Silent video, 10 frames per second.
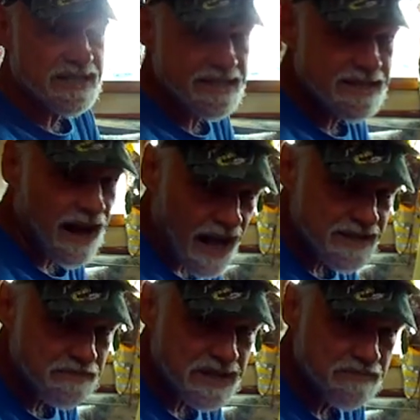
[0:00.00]
a
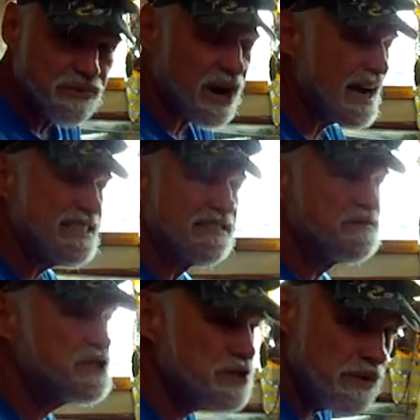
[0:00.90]
startup enterprise of
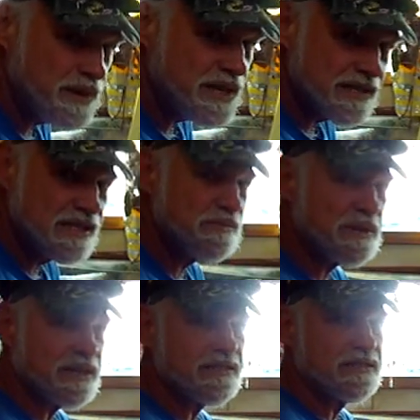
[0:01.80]
so many
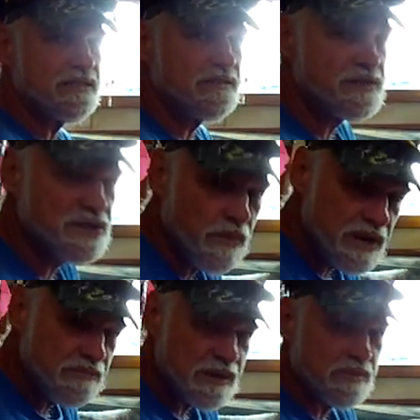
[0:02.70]
conspirators, of so
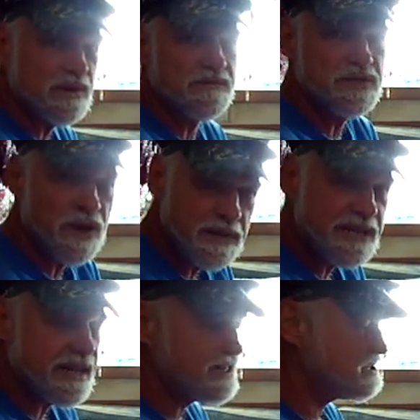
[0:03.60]
many people, of so many
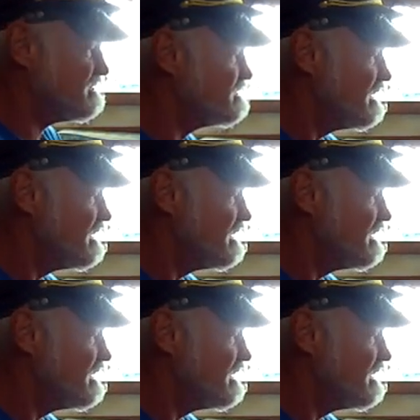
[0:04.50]
nations,